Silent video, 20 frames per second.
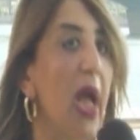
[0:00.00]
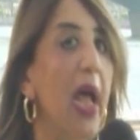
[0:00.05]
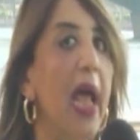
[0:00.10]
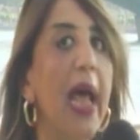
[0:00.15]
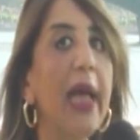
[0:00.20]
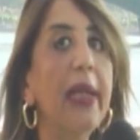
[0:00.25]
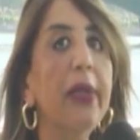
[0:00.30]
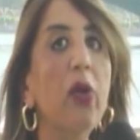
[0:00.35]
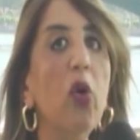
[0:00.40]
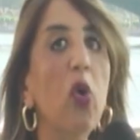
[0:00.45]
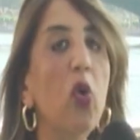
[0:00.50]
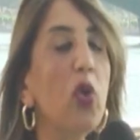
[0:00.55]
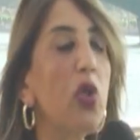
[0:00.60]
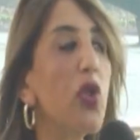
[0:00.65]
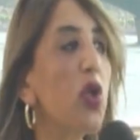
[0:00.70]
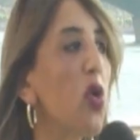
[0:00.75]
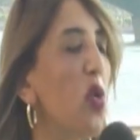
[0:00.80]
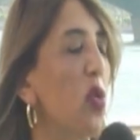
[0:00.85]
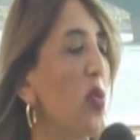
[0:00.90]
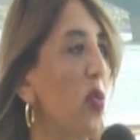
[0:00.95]
And
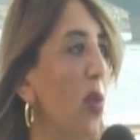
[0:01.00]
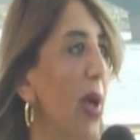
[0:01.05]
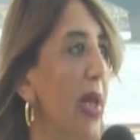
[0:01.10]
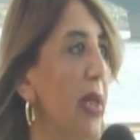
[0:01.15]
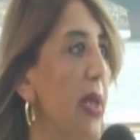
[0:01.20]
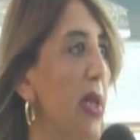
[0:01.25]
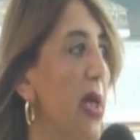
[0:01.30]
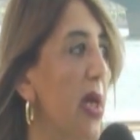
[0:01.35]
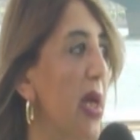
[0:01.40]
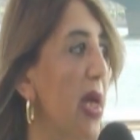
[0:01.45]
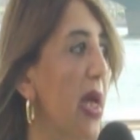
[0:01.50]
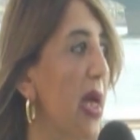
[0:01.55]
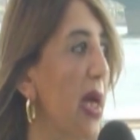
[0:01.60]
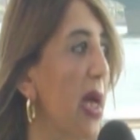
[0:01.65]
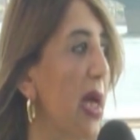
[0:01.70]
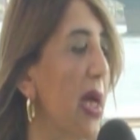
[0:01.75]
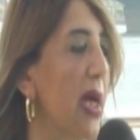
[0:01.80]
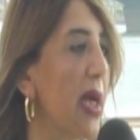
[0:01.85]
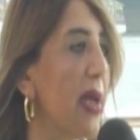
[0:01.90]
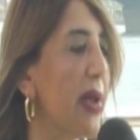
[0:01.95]
also when
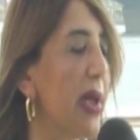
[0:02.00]
the,